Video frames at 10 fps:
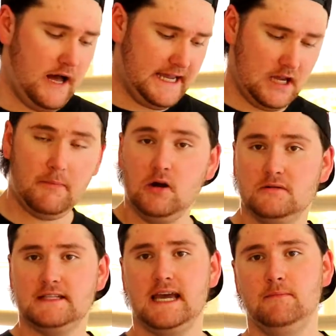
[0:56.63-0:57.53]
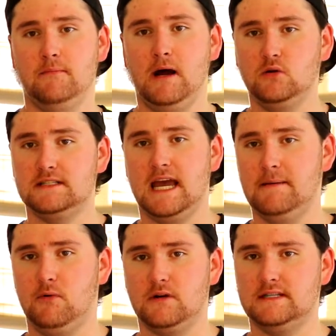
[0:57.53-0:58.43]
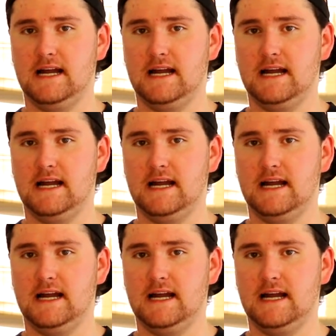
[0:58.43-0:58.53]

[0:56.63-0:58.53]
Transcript: I get on my old skateboards,